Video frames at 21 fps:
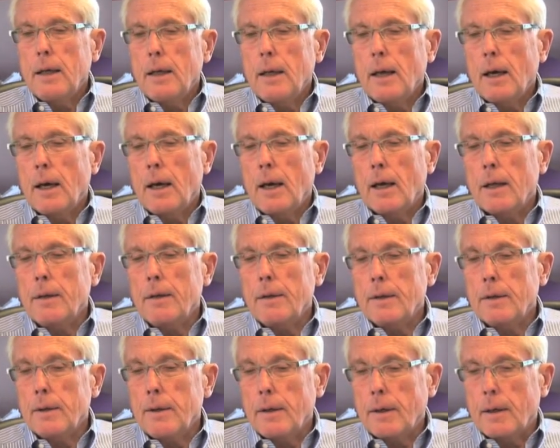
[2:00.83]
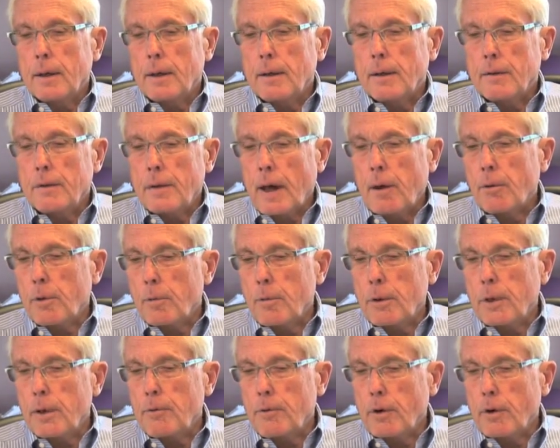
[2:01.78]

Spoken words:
and that would be very